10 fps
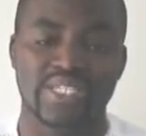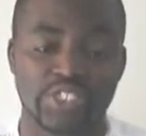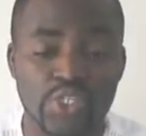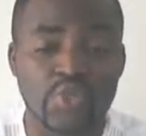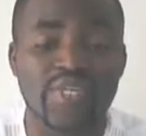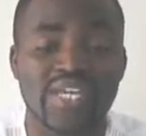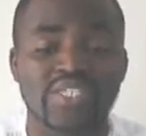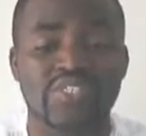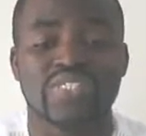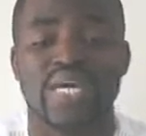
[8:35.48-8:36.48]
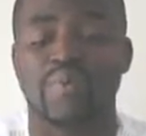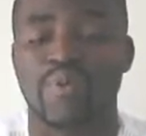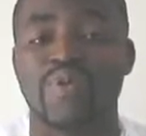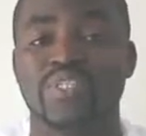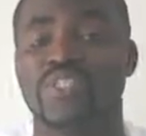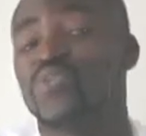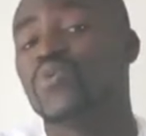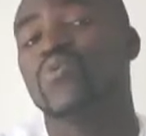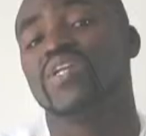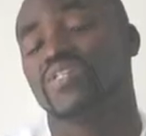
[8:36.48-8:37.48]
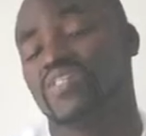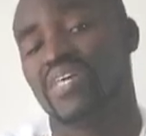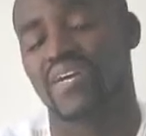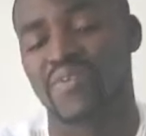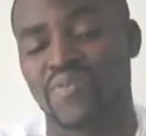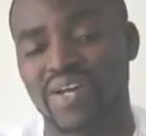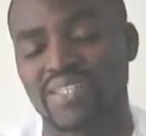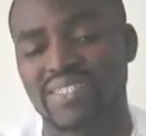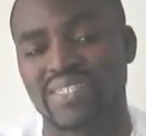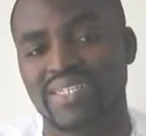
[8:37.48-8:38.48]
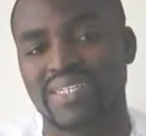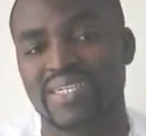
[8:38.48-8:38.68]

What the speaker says: Until you get to that point, you're not ready to sacrifice.